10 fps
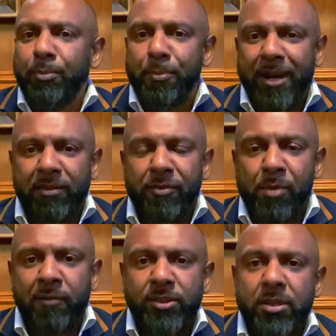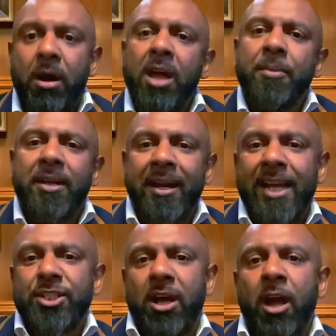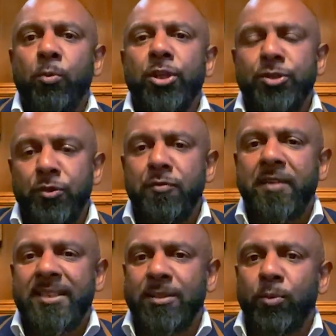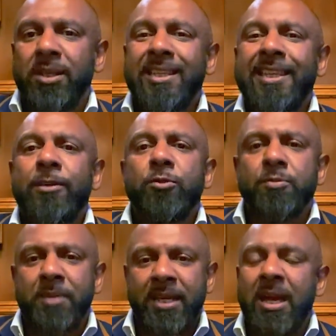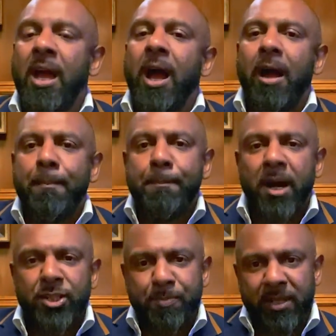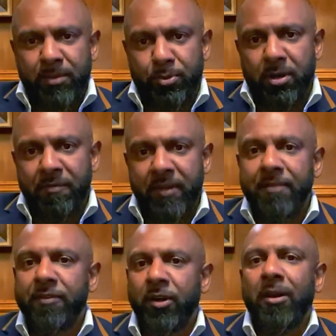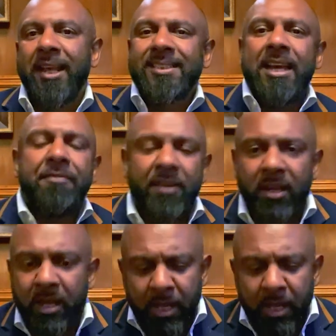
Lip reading: preparing for my retirement, and actually I want to do things that will yield me a much bigger profit for a lot less effort.